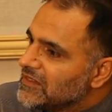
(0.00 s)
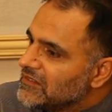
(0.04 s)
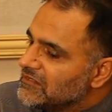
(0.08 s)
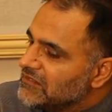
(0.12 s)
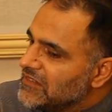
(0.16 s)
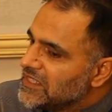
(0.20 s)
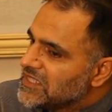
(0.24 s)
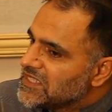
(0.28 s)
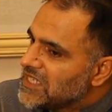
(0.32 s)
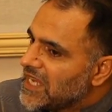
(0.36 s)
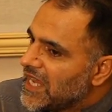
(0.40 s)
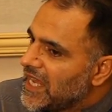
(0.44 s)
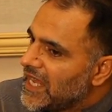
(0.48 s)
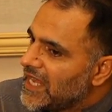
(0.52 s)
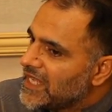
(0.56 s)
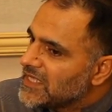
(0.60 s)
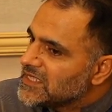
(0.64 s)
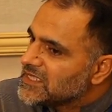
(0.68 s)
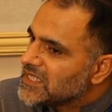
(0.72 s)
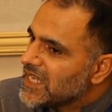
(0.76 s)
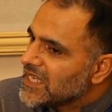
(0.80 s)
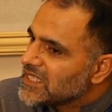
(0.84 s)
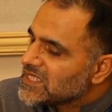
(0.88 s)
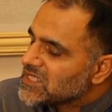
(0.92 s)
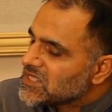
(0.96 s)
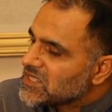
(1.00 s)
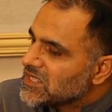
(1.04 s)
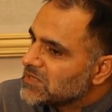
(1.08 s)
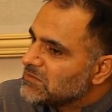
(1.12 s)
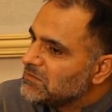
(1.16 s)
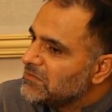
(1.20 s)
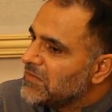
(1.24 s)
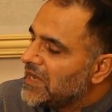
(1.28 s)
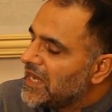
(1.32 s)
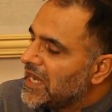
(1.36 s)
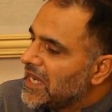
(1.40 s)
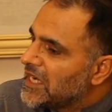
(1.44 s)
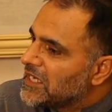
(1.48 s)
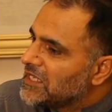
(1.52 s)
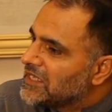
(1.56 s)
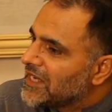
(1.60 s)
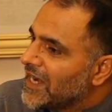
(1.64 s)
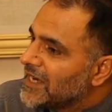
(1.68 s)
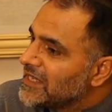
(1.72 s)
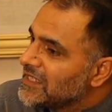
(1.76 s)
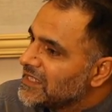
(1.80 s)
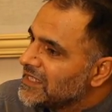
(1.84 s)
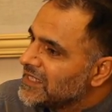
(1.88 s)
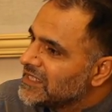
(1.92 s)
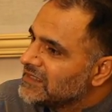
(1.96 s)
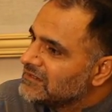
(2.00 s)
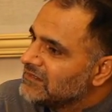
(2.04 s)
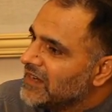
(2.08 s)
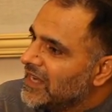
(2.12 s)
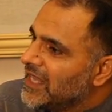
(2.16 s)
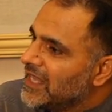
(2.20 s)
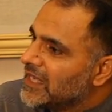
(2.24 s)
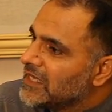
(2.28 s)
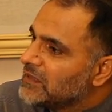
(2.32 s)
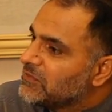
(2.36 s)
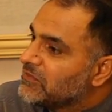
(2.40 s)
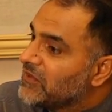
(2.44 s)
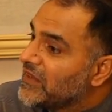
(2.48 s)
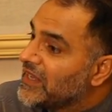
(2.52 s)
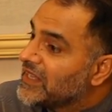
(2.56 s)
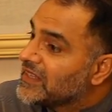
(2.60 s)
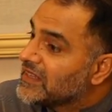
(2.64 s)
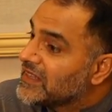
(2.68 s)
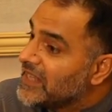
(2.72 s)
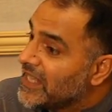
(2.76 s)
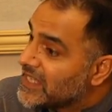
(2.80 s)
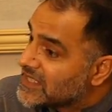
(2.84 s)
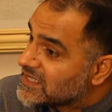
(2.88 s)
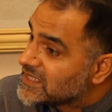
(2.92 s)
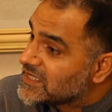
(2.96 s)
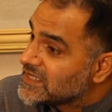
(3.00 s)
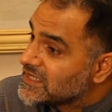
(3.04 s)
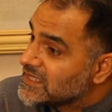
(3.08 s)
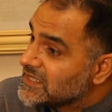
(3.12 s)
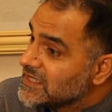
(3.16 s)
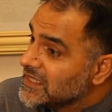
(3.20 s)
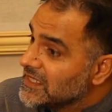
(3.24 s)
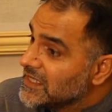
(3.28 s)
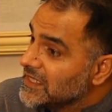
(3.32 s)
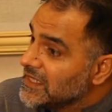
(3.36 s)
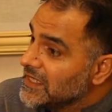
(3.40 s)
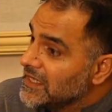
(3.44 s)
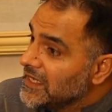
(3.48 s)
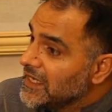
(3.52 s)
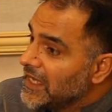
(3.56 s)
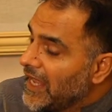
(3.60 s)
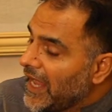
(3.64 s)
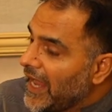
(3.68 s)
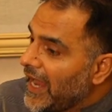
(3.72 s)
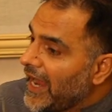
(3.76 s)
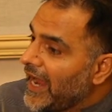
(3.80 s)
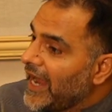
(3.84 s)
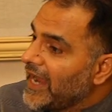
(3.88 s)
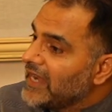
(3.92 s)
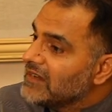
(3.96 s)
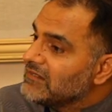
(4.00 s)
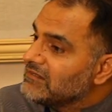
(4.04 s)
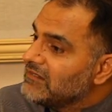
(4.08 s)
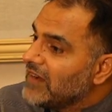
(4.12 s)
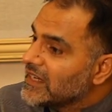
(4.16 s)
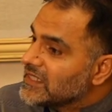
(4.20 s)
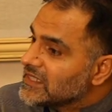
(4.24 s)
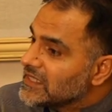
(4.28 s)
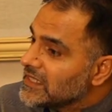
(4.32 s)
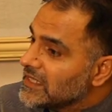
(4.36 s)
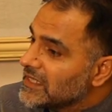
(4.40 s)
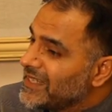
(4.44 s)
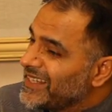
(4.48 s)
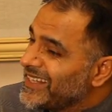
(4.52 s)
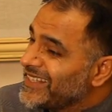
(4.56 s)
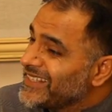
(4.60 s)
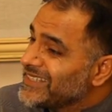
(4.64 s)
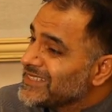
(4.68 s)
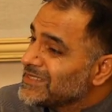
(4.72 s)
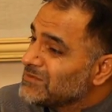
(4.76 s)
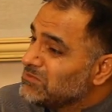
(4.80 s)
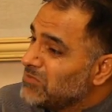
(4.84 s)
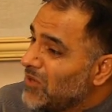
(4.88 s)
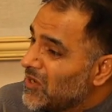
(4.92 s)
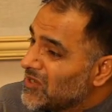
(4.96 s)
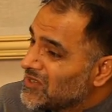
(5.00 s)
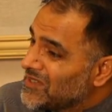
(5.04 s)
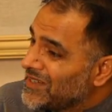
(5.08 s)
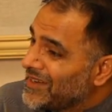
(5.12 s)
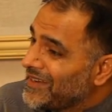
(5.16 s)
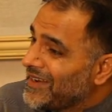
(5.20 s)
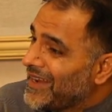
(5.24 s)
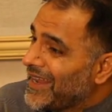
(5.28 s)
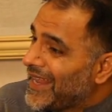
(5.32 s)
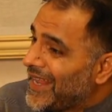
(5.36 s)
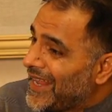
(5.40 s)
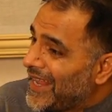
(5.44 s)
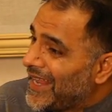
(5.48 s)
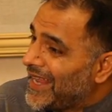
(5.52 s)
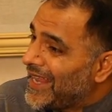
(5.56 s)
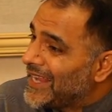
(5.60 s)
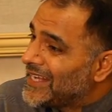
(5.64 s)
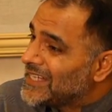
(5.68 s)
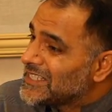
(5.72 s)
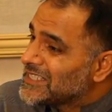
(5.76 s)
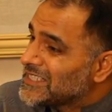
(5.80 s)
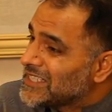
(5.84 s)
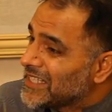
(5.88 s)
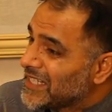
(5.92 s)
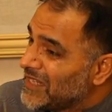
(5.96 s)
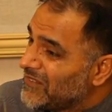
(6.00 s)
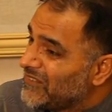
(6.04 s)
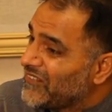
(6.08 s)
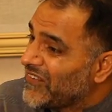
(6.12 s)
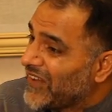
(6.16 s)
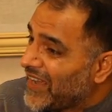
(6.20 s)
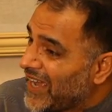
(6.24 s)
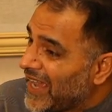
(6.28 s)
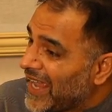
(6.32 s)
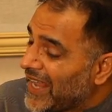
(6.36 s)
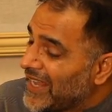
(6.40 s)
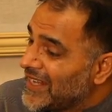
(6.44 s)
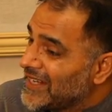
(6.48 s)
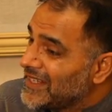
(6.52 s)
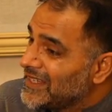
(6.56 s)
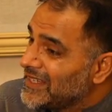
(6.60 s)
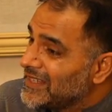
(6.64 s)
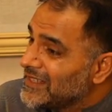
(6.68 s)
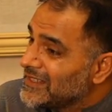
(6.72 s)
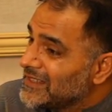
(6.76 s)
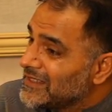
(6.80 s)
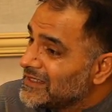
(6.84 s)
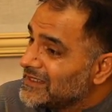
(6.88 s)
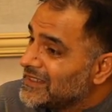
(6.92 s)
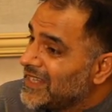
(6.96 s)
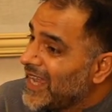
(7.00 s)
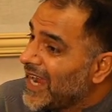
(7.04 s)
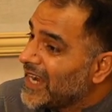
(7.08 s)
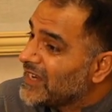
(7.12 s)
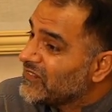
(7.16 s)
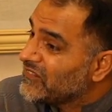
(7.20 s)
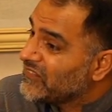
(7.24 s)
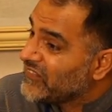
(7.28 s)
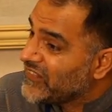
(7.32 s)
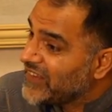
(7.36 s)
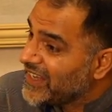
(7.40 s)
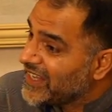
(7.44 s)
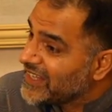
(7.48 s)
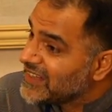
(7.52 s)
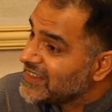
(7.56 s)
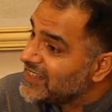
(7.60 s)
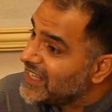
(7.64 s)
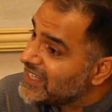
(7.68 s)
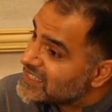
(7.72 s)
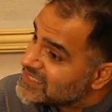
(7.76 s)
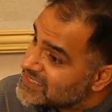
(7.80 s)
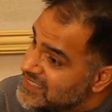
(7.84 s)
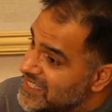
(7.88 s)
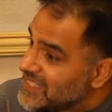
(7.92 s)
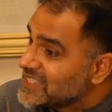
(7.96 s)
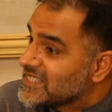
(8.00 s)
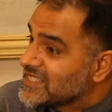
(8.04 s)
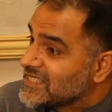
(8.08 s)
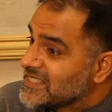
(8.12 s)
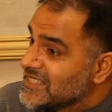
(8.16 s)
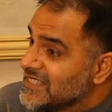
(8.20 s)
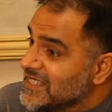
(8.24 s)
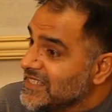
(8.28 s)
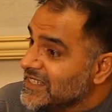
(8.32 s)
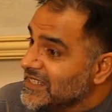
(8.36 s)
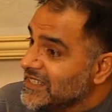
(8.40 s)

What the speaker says: which has just rendered world faithless. And what is modern age signifying? That faithlessness.